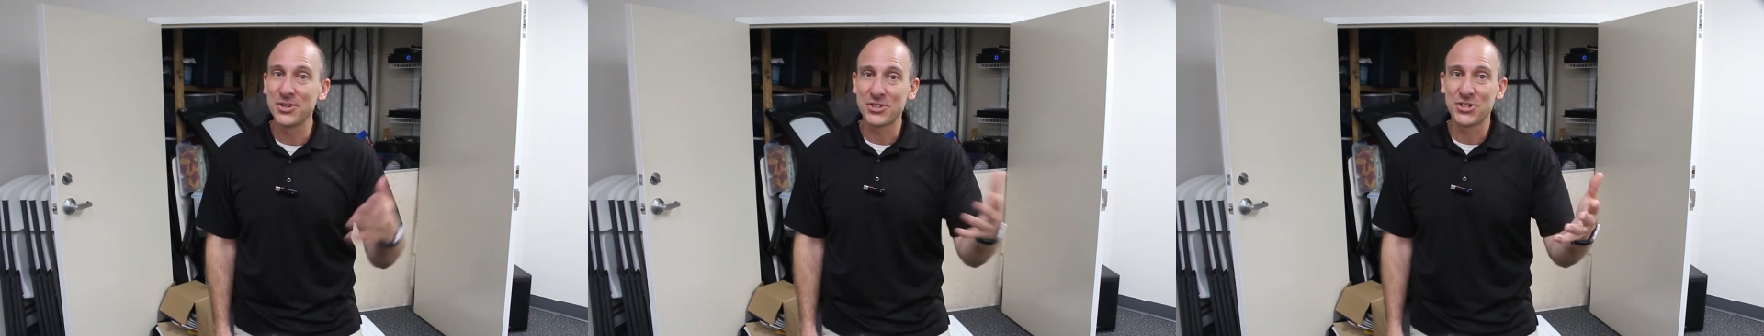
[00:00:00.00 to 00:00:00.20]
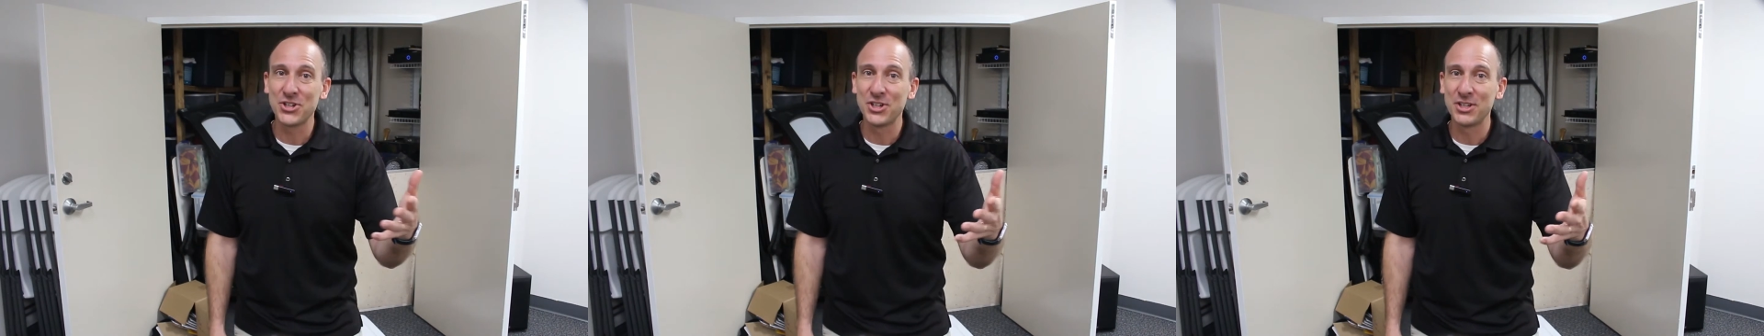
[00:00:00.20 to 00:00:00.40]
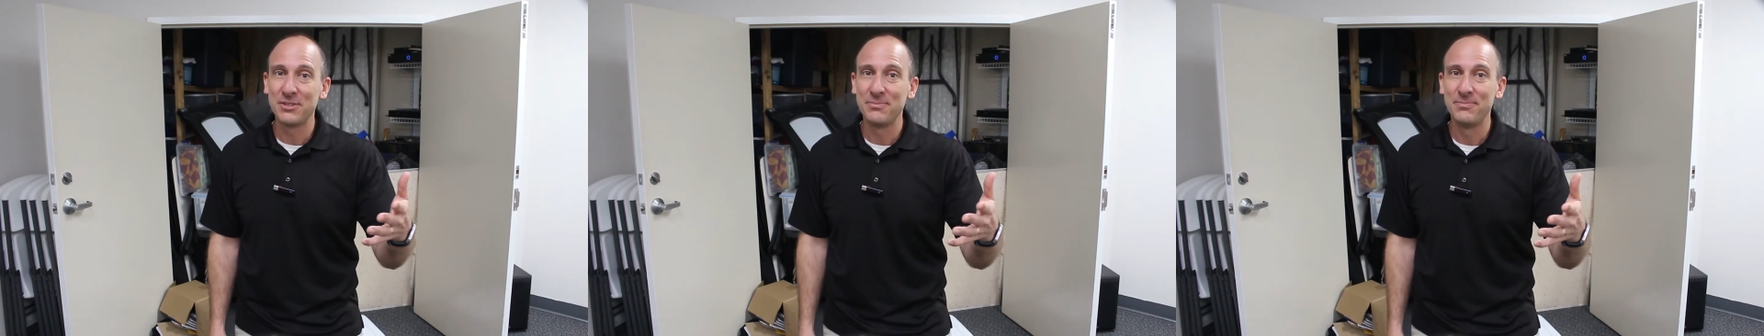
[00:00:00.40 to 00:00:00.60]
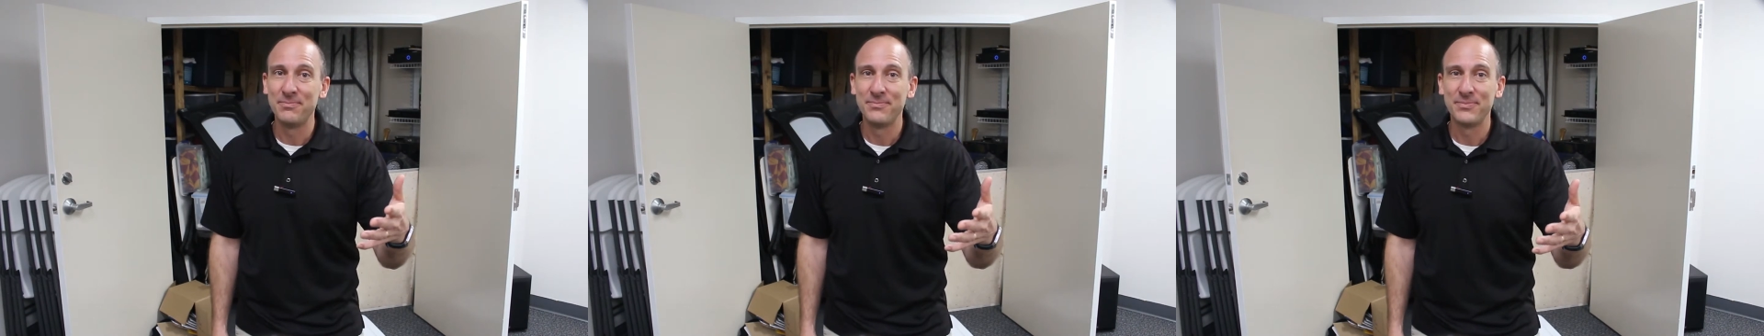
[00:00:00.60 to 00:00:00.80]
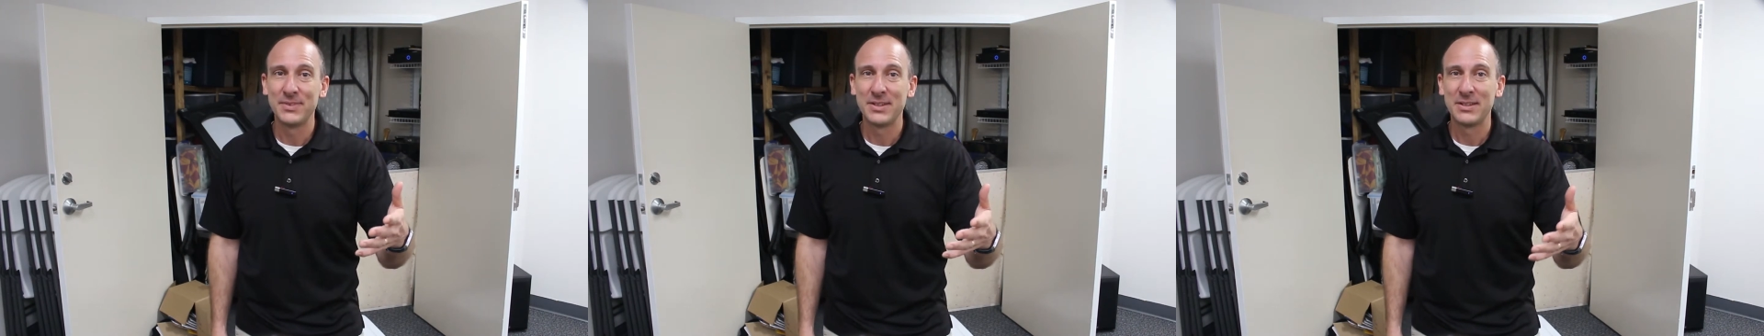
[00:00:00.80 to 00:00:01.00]
you should,
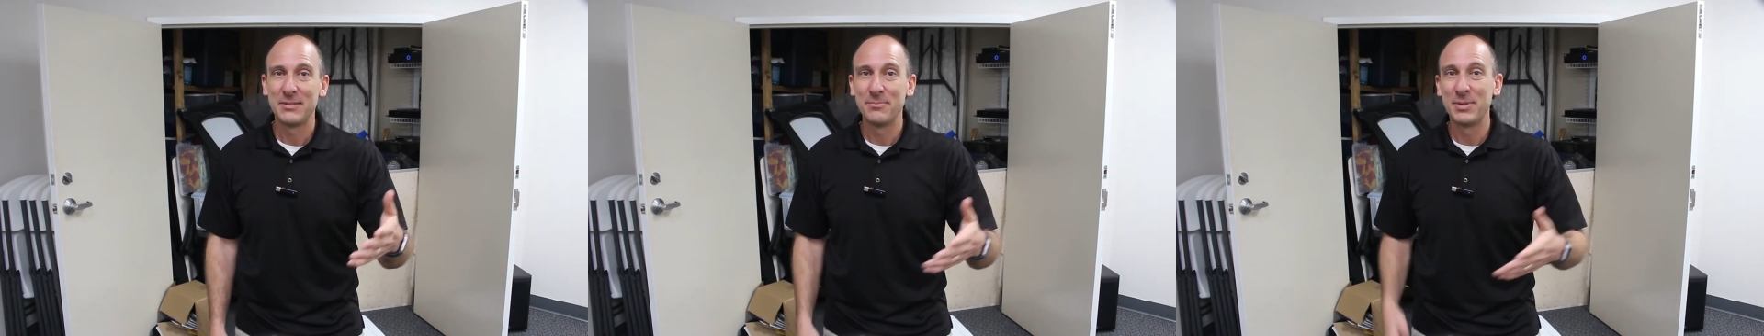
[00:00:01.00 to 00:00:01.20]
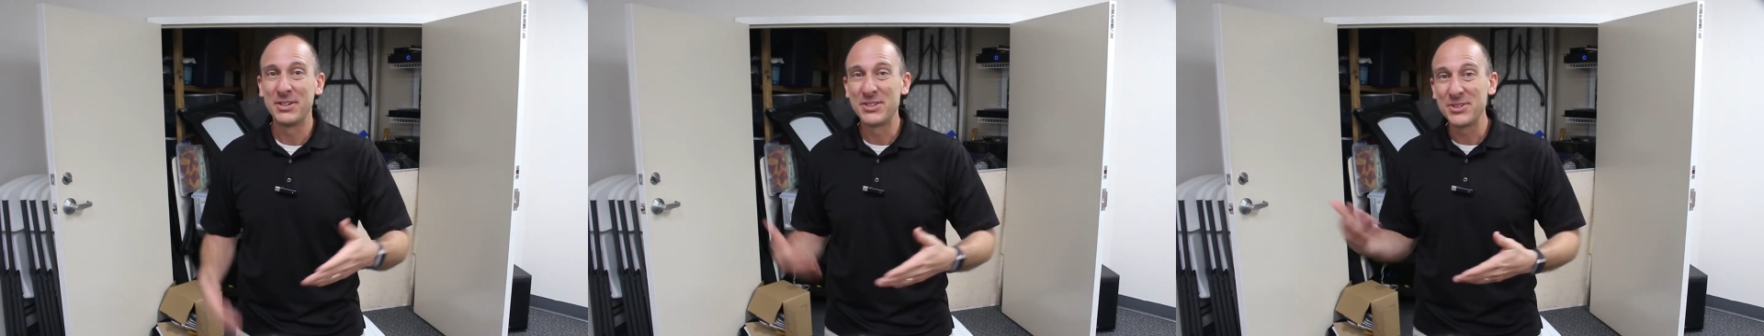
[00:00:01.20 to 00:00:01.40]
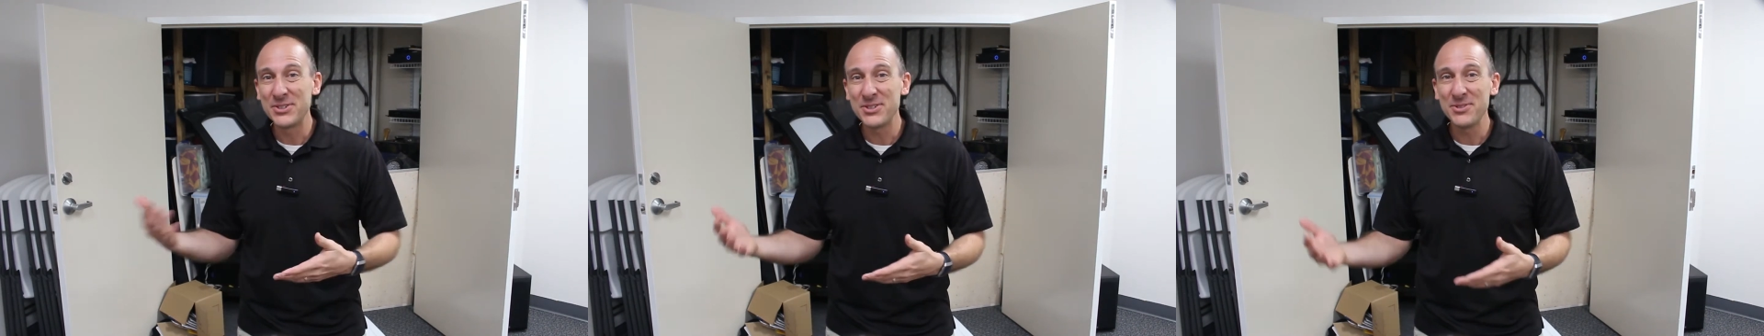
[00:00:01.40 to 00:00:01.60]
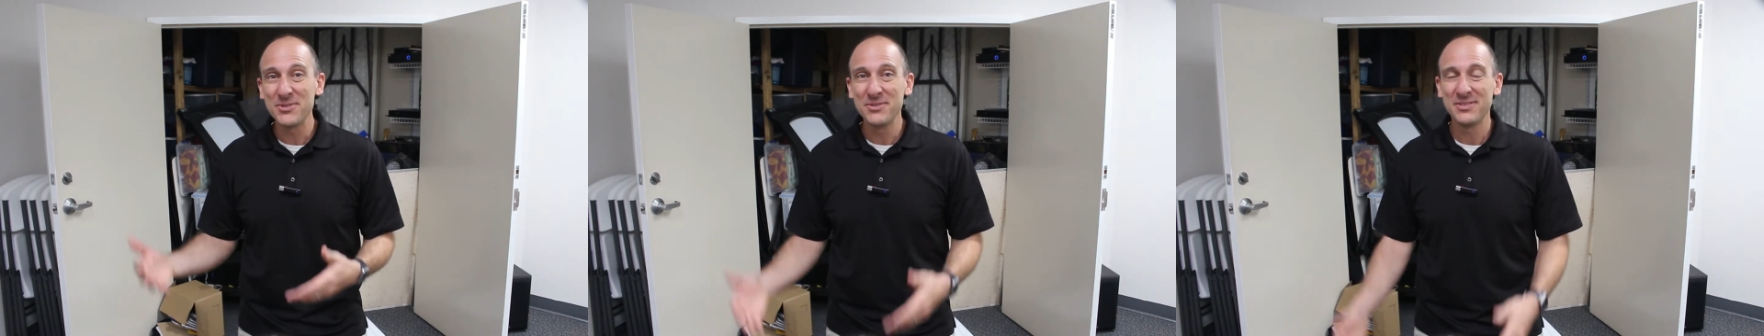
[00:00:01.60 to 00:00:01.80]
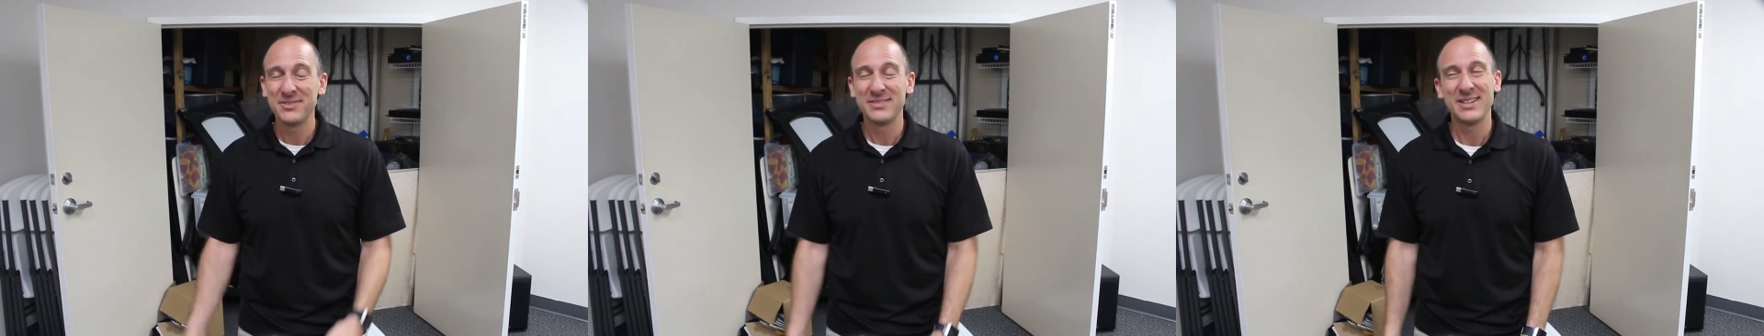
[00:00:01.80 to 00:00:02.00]
but do you?
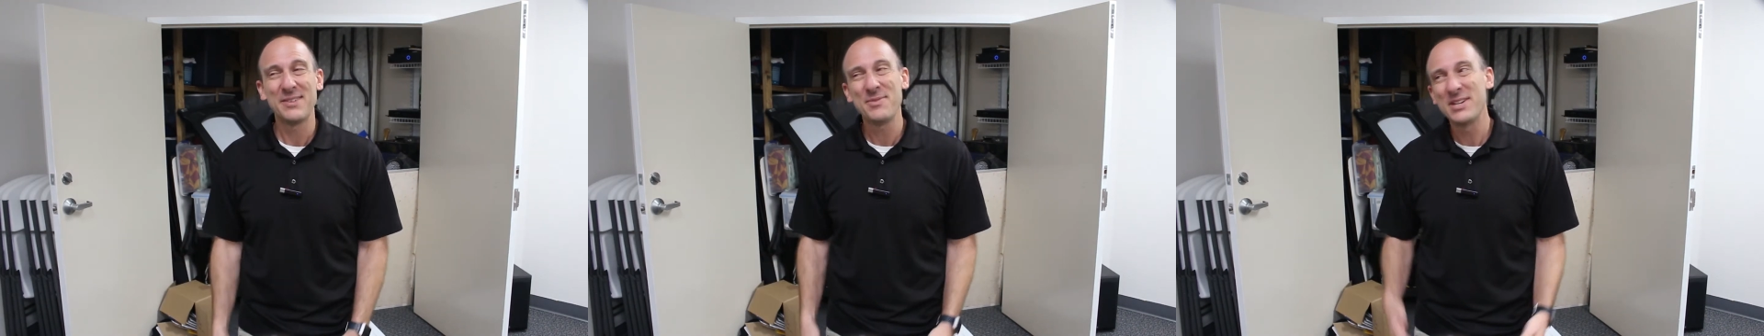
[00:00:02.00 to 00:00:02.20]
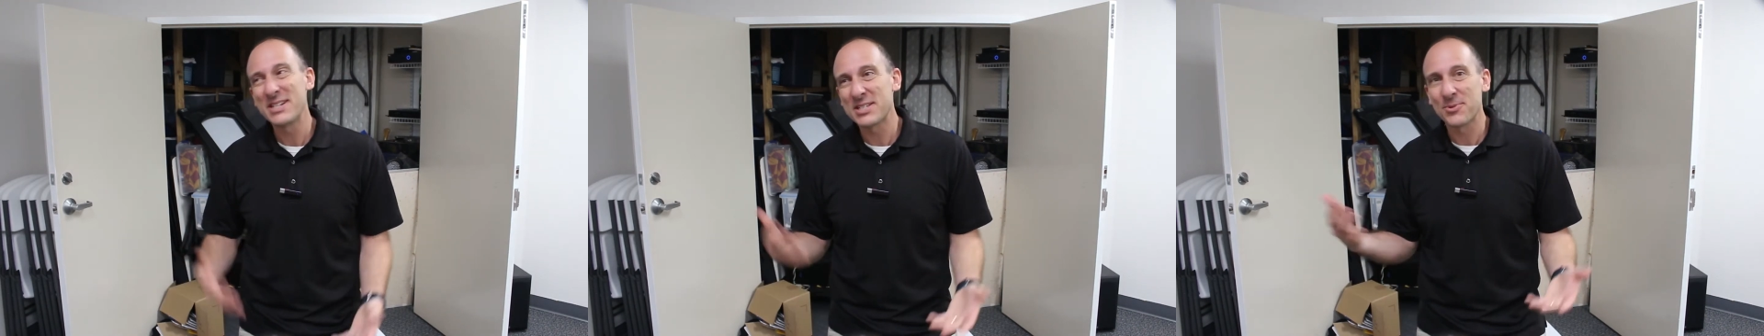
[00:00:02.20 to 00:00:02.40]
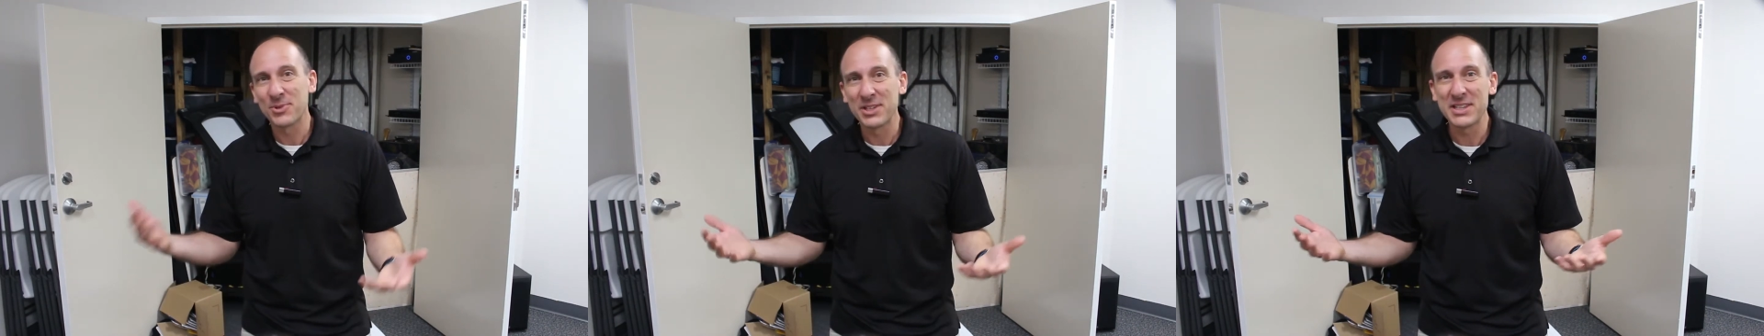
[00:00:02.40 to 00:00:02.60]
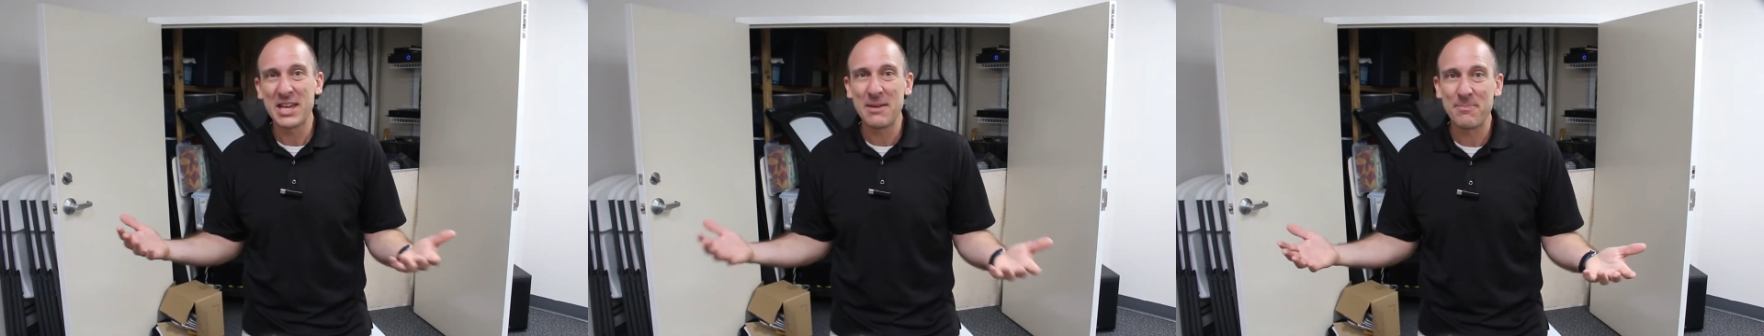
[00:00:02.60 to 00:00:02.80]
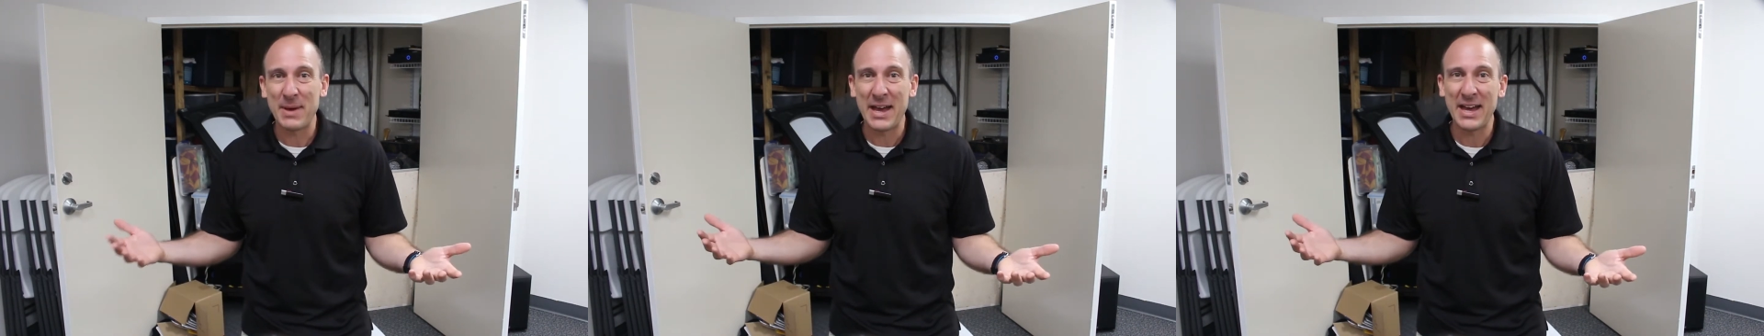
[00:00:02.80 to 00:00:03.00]
I mean, is it really
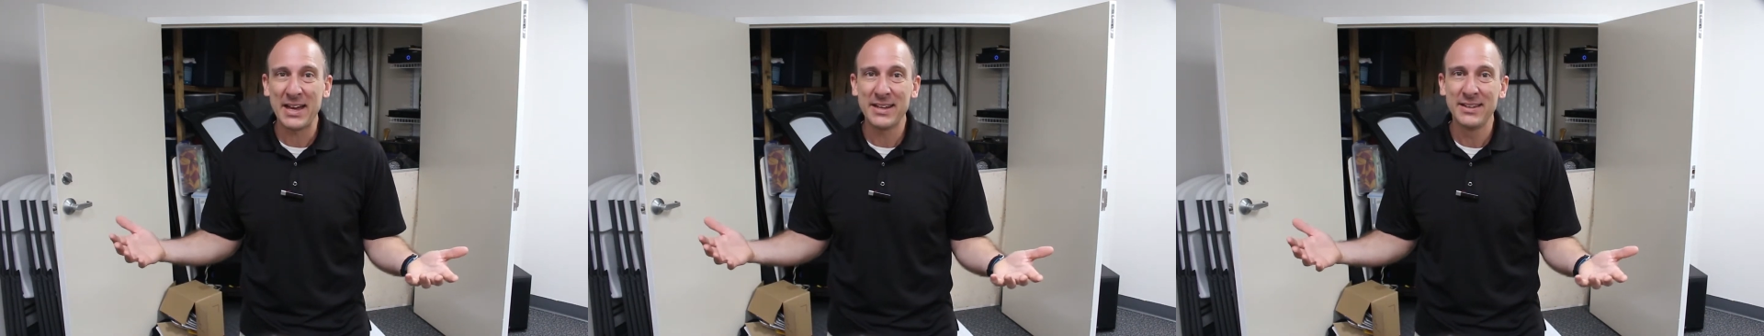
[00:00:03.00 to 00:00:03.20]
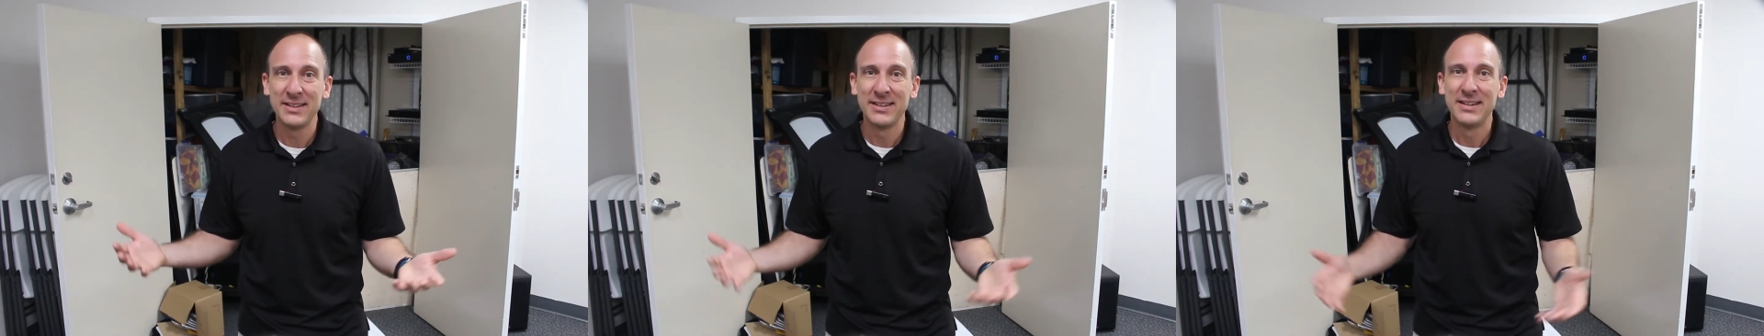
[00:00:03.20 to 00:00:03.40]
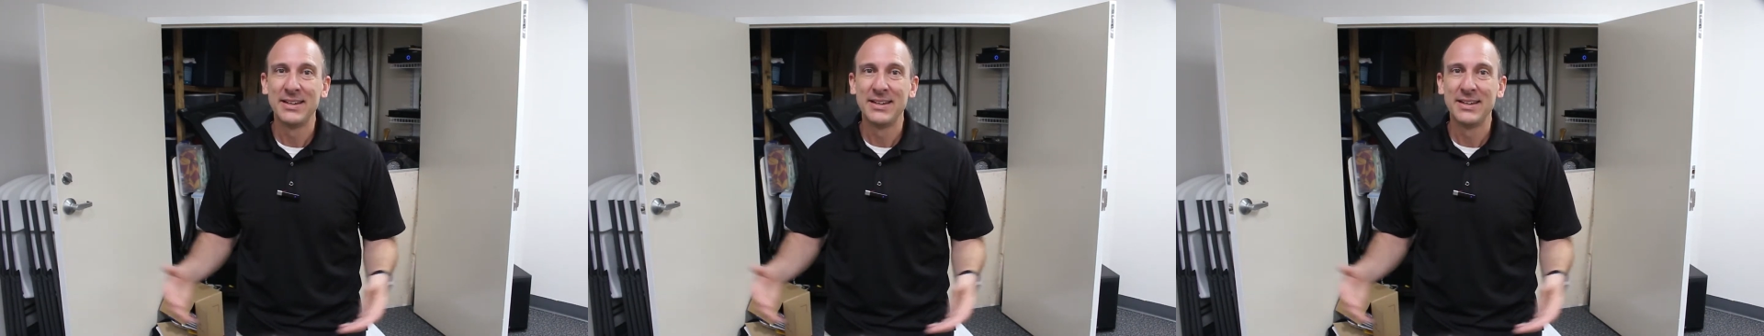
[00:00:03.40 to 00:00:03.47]
that bad?